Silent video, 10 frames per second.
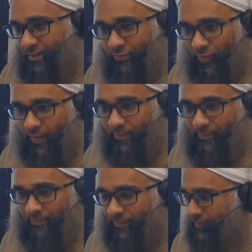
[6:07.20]
You
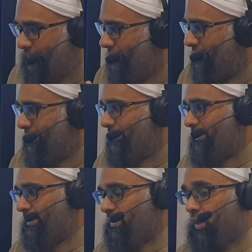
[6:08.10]
following?
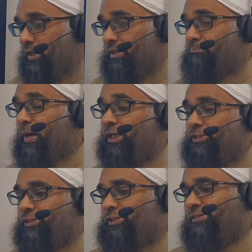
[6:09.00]

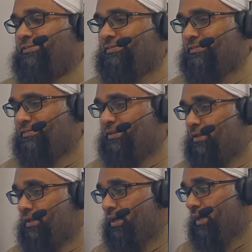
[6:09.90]
Nabash,
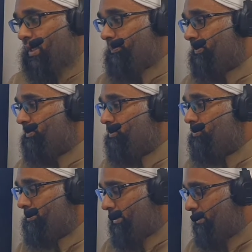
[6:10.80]
a person
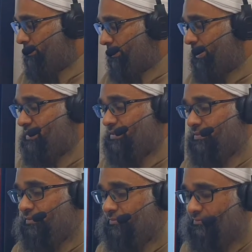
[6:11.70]
who takes,
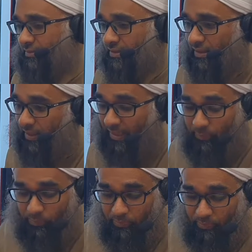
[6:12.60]

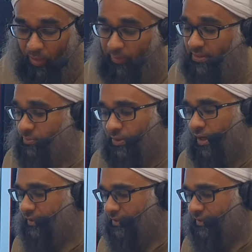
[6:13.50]
again, nowadays we can't